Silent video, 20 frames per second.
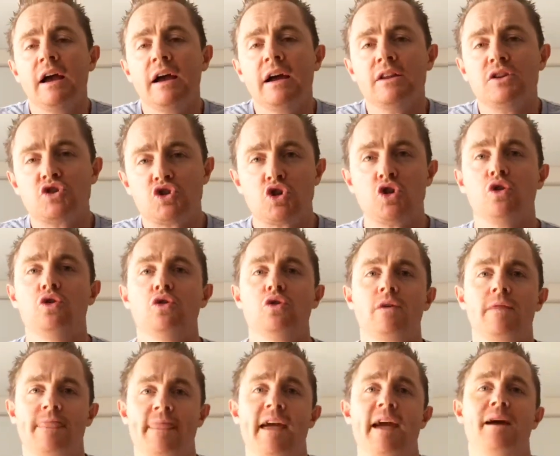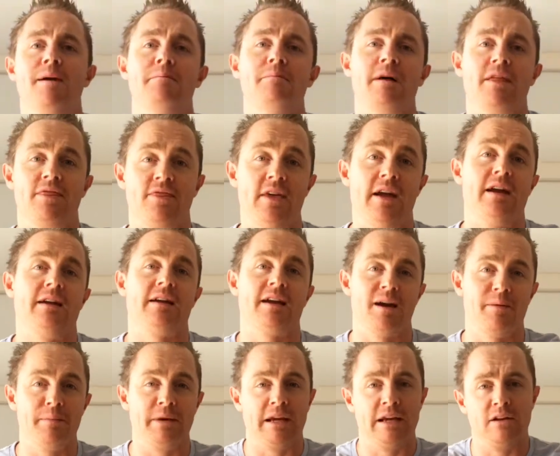to them then
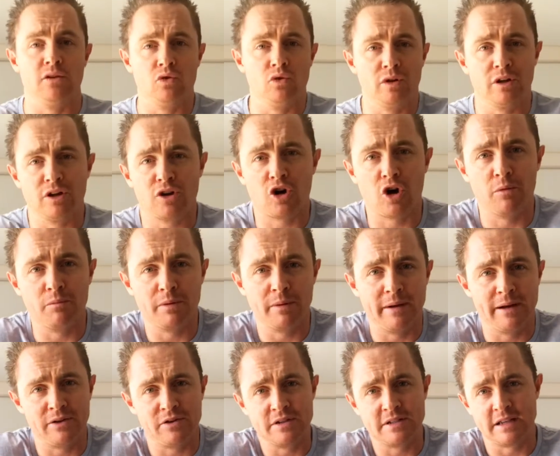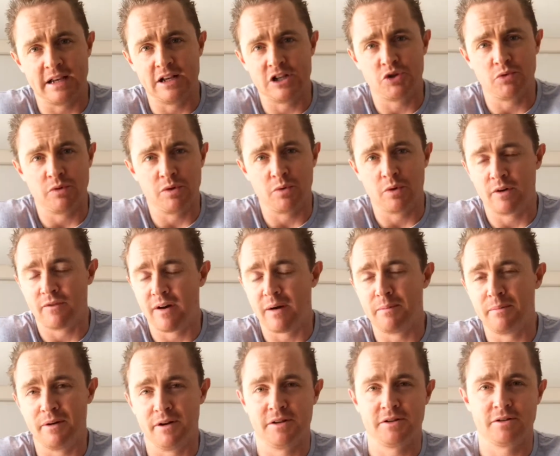coming in and doing a complimentary session with one of our
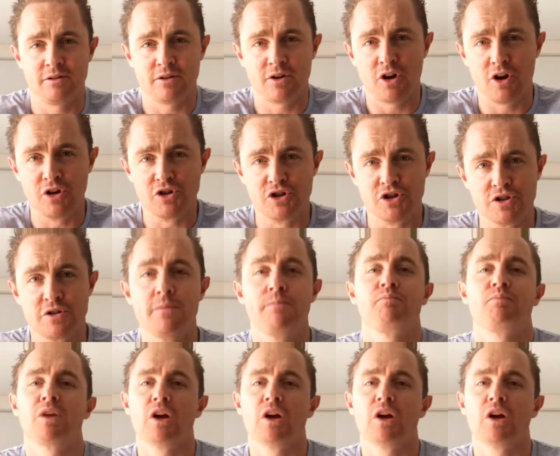personal coaches.